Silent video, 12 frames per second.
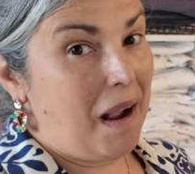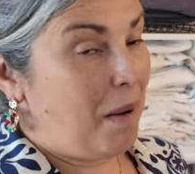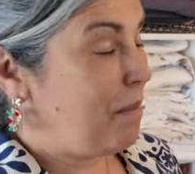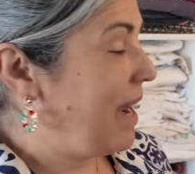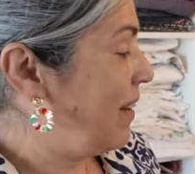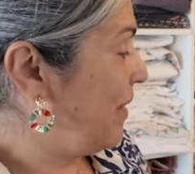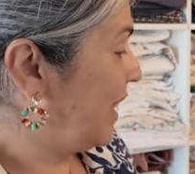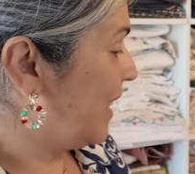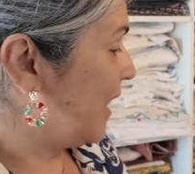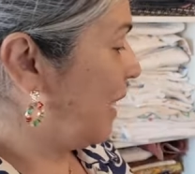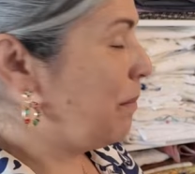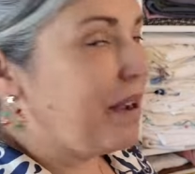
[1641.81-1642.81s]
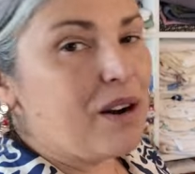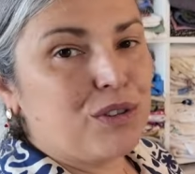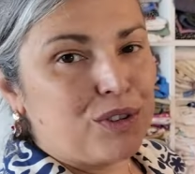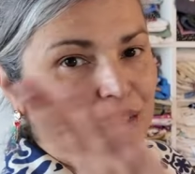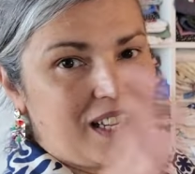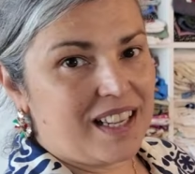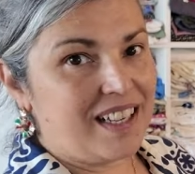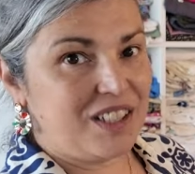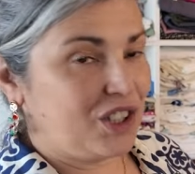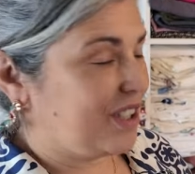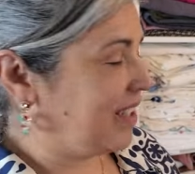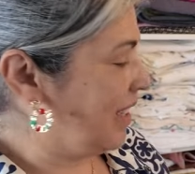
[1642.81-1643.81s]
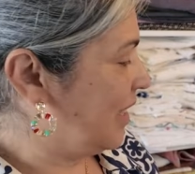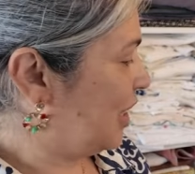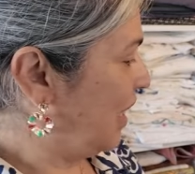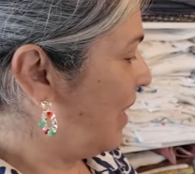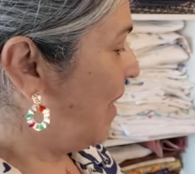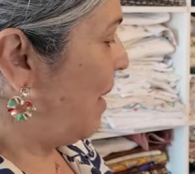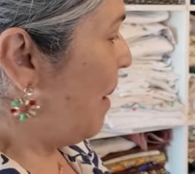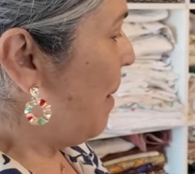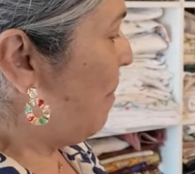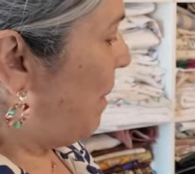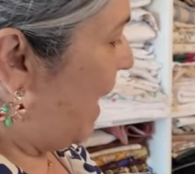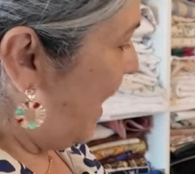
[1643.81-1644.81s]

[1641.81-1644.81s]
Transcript: I might even skip that altogether and just stitch it. But